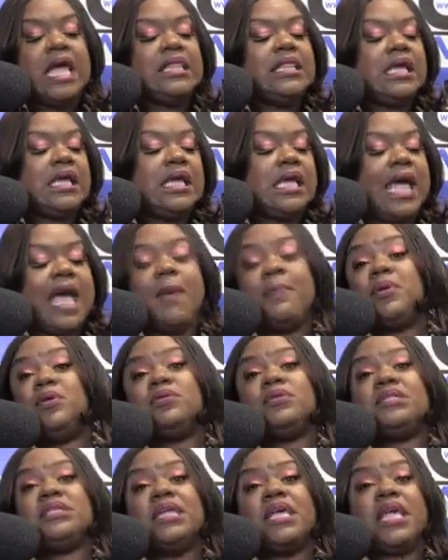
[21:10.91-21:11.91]
The
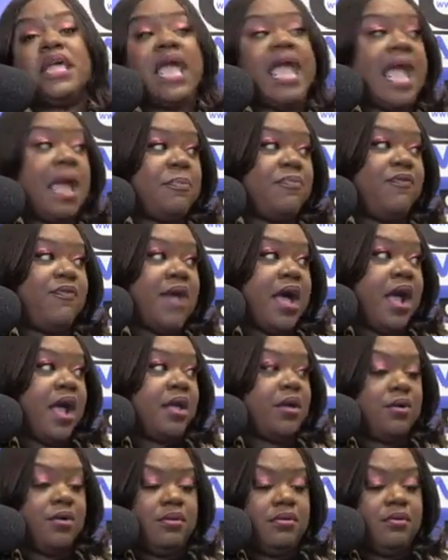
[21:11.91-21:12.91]
Capitals
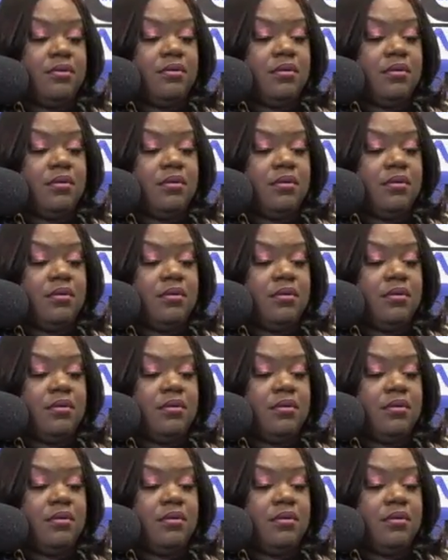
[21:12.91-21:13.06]
Campfire.